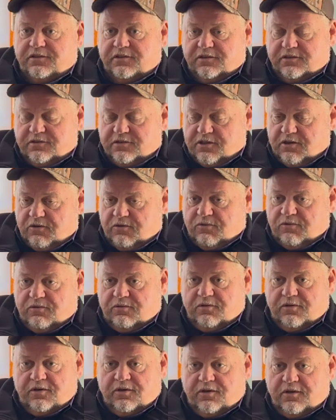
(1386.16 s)
So
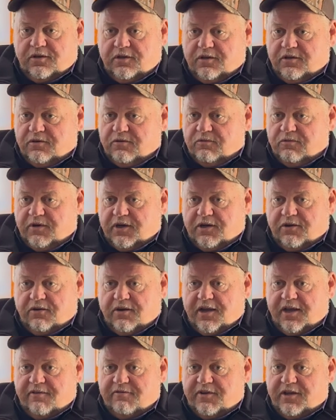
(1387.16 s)
we're
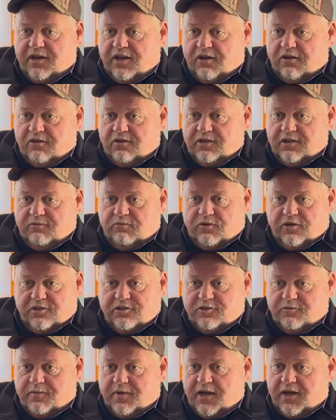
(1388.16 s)
going to have it all in one
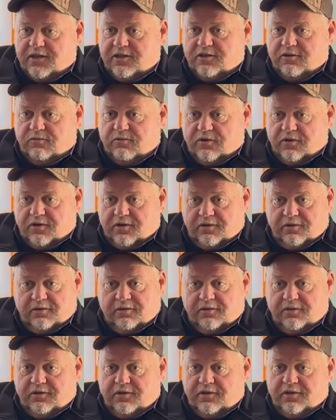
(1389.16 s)
spot to where
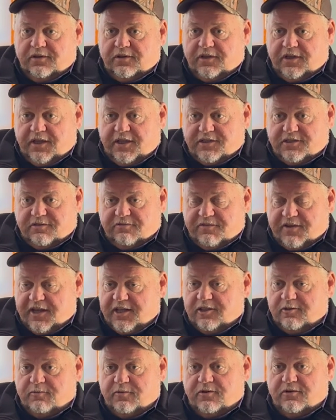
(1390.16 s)
it's
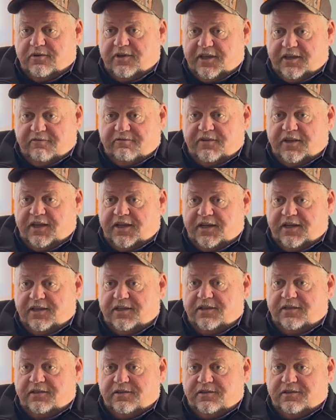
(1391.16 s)
available if needed.